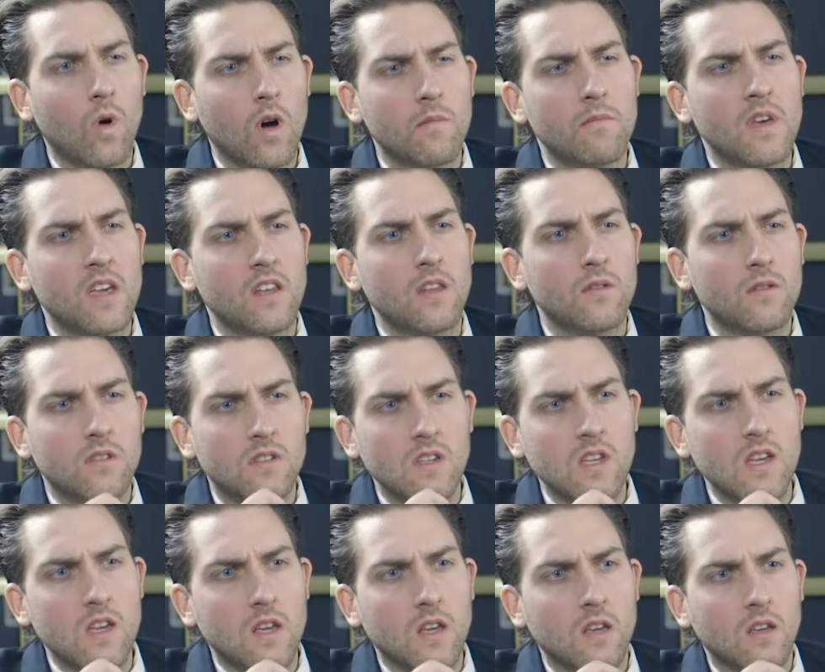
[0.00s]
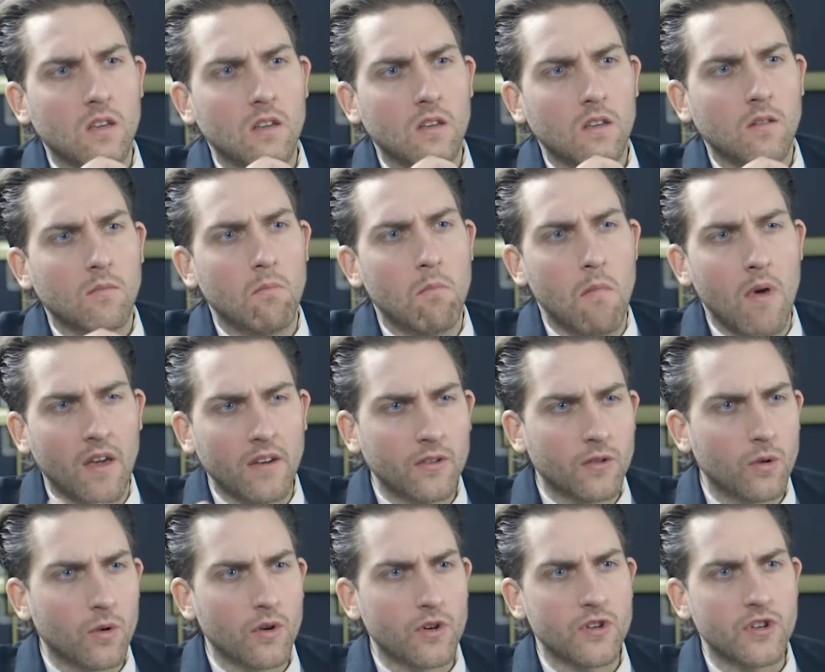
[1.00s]
What made you seek
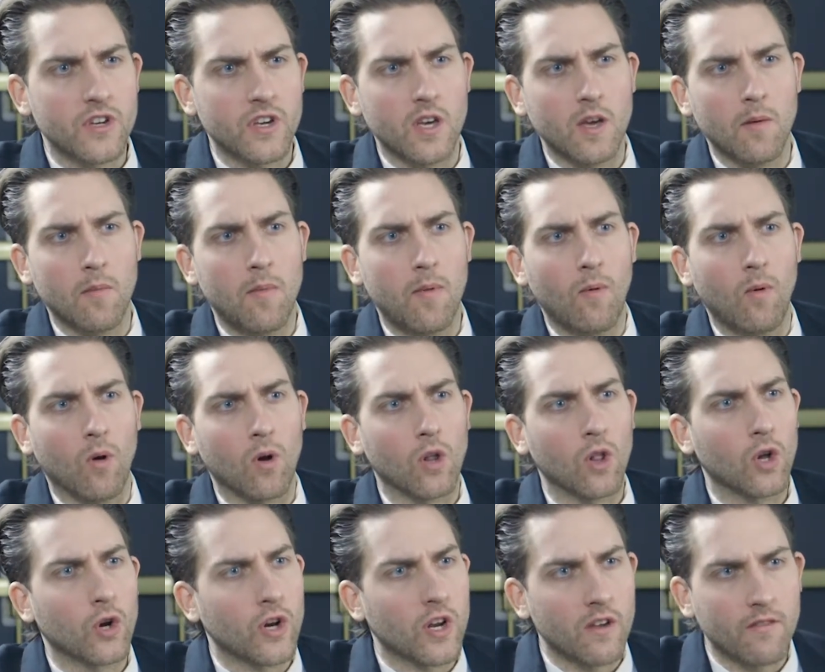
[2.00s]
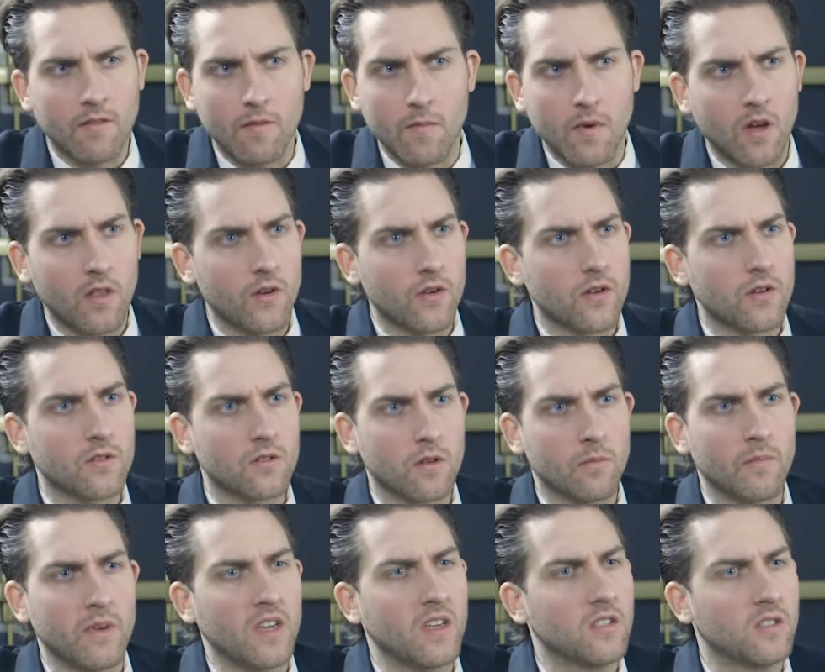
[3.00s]
mentorship or learning from others
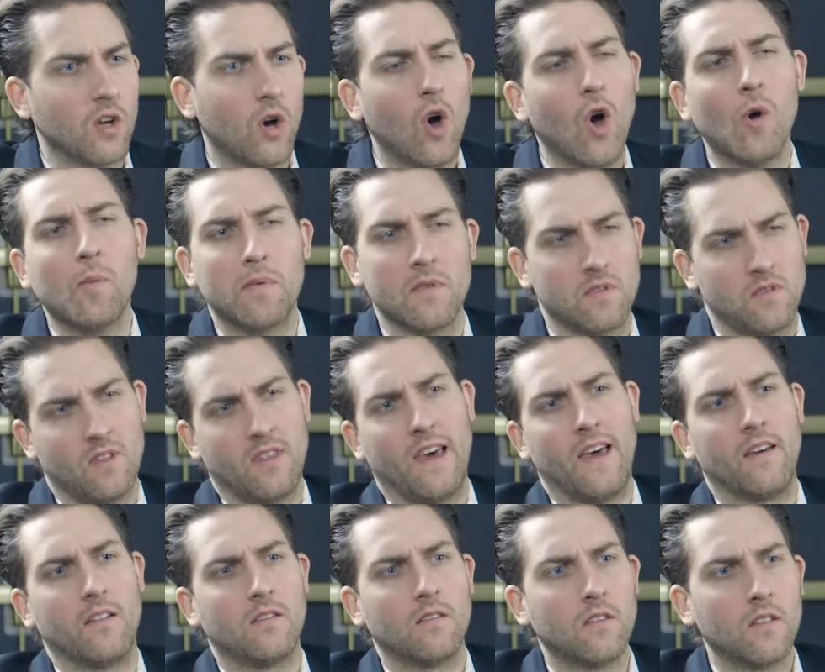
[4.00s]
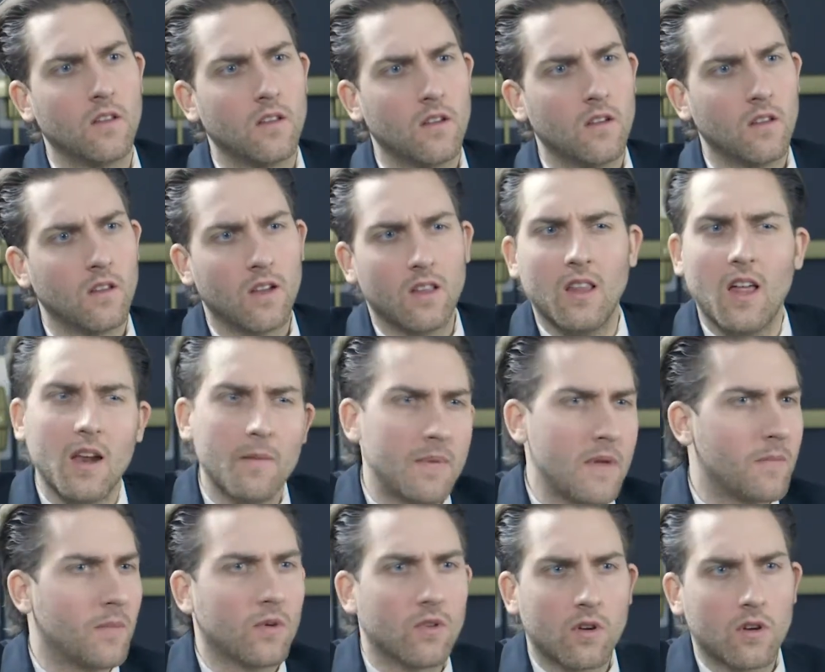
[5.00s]
and being so open to that? A lot of
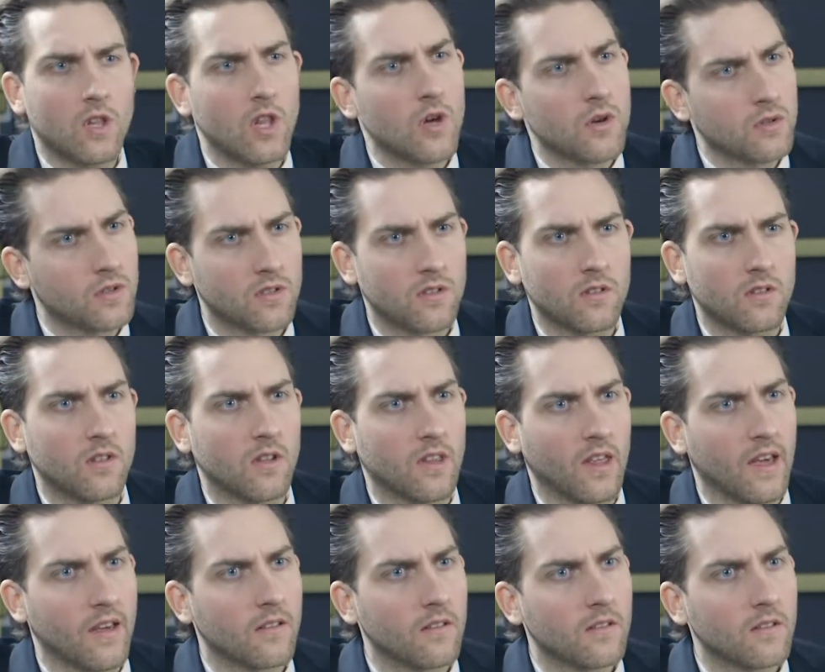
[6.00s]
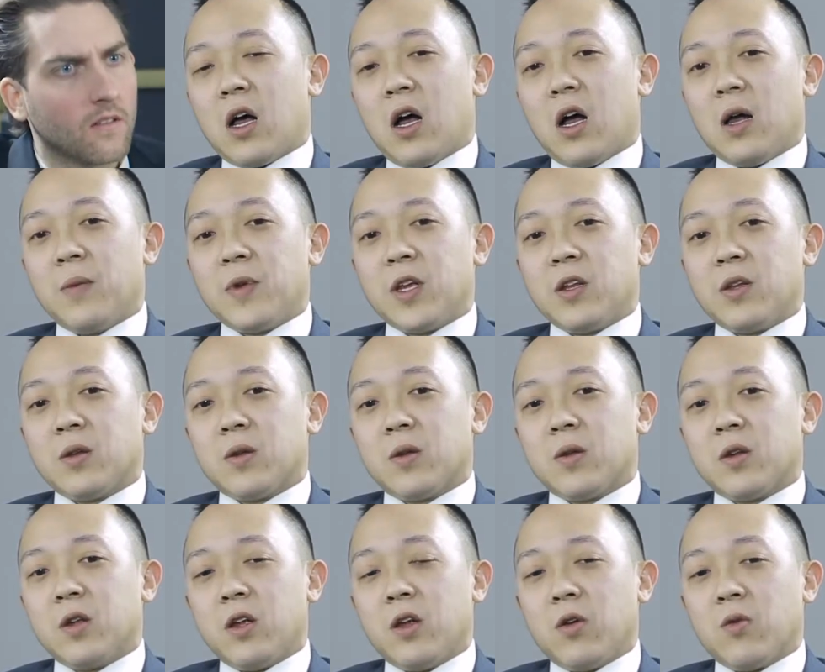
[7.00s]
people are closed to that. I mean,
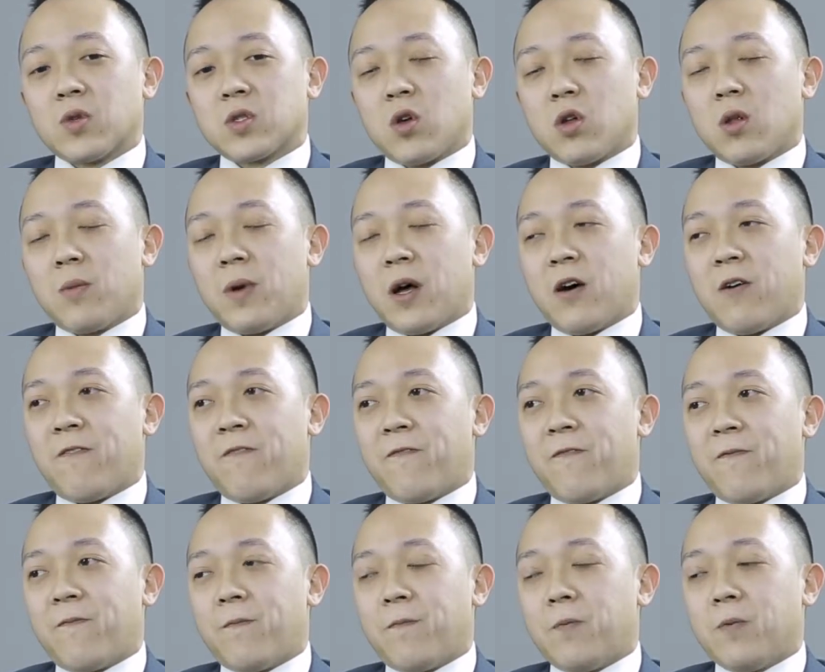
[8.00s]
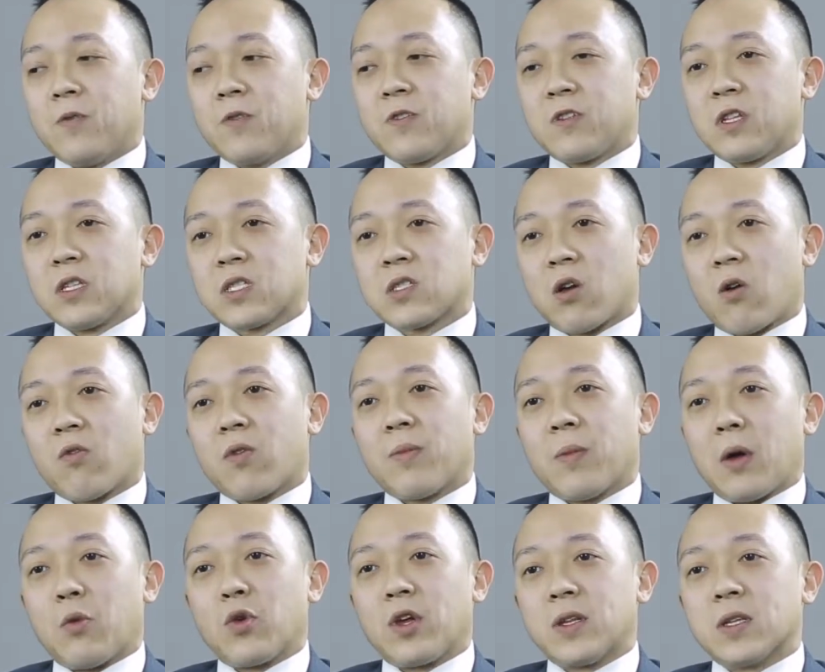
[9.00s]
it was all about discovering
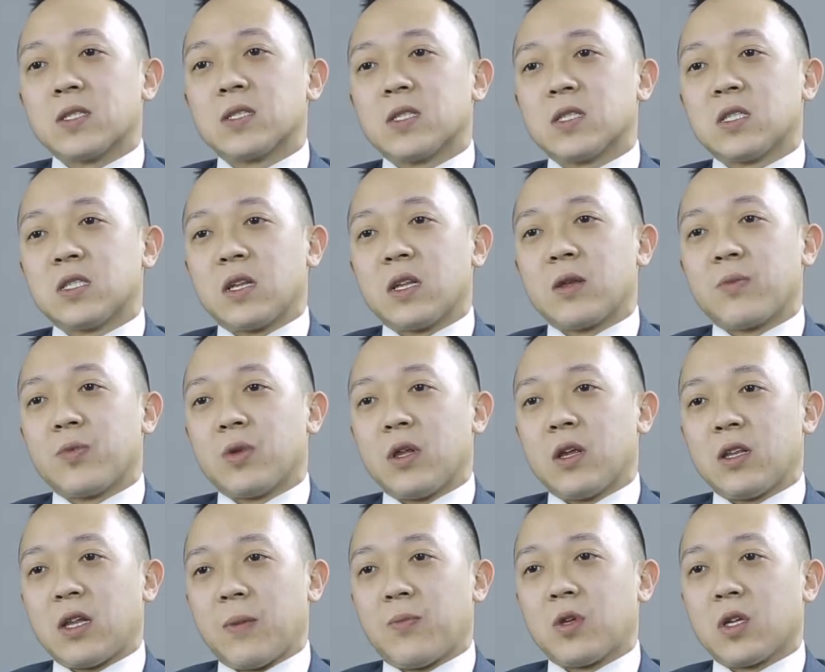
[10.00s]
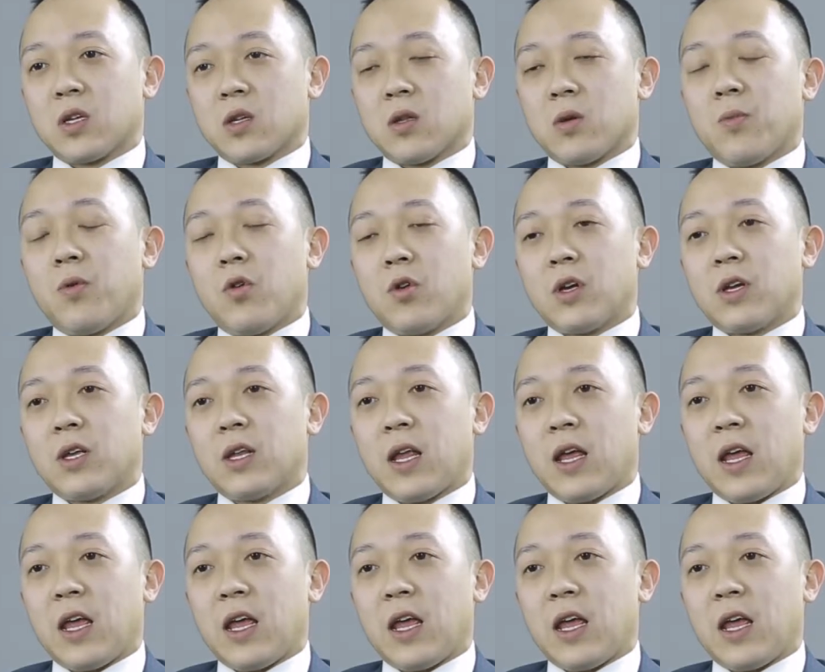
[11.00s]
my weaknesses at that particular point